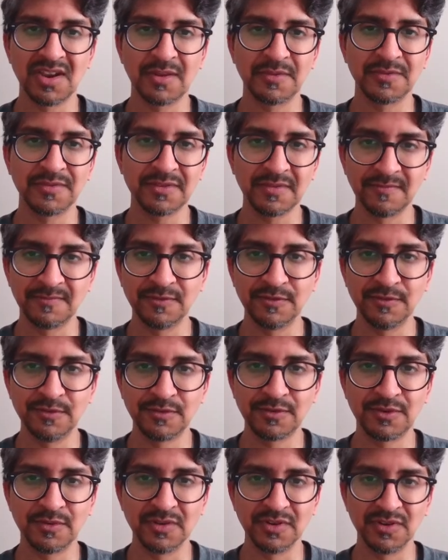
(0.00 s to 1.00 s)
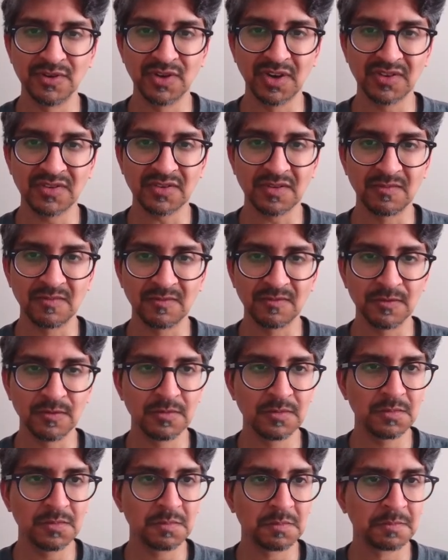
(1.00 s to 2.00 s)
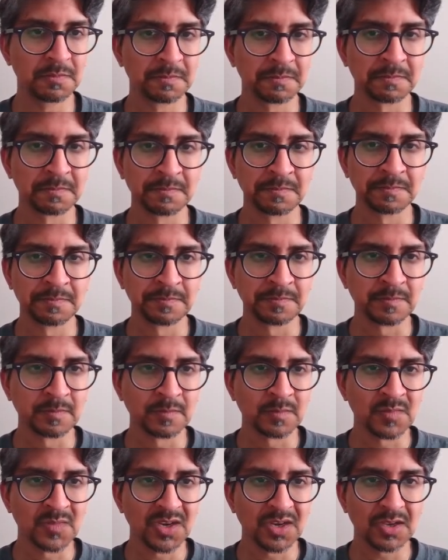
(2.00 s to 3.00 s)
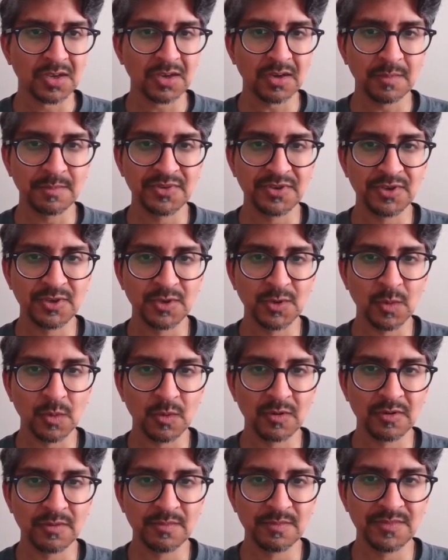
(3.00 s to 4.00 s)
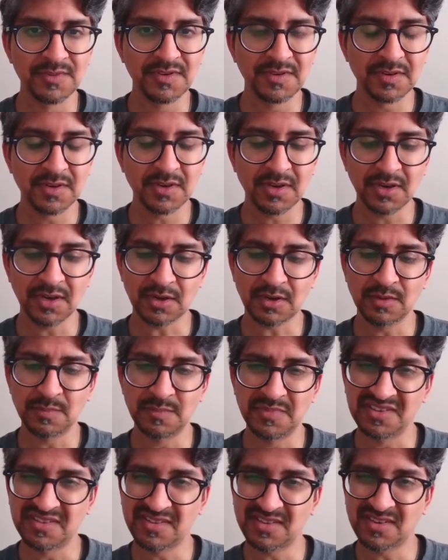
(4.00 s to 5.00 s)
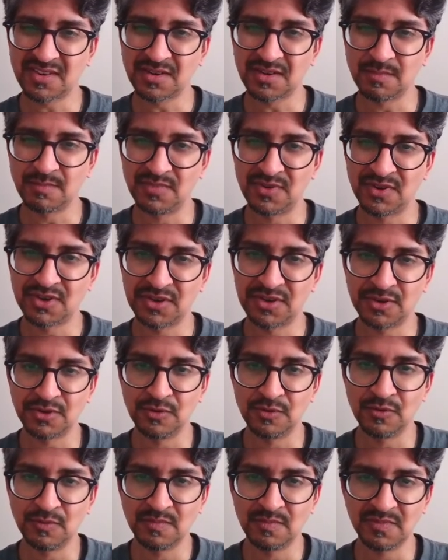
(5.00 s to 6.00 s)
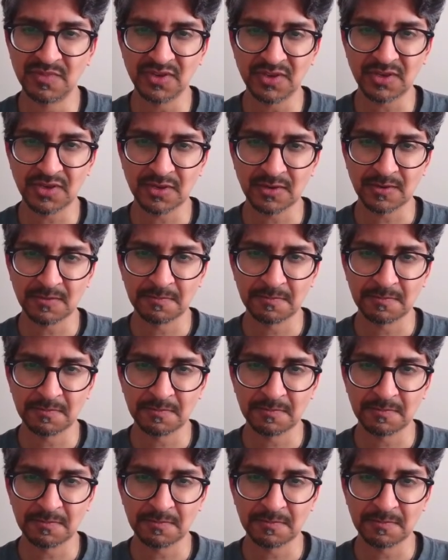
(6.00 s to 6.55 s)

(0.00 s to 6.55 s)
some food, to ingest some food. Absorbs, could be subsumes,